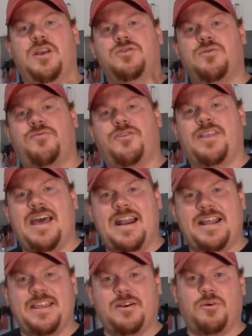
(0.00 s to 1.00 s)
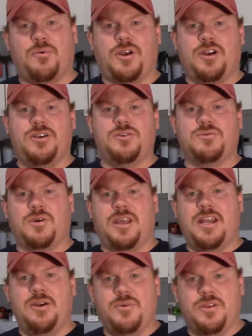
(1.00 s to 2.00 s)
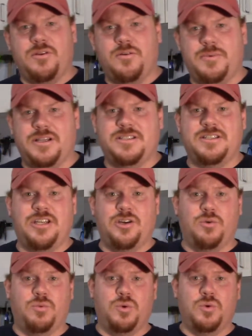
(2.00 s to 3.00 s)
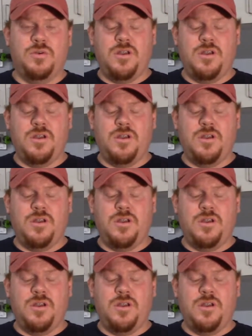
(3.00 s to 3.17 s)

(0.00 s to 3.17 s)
So for that, I think what we're going to do is we're going to hit it with a little bit of steel wool.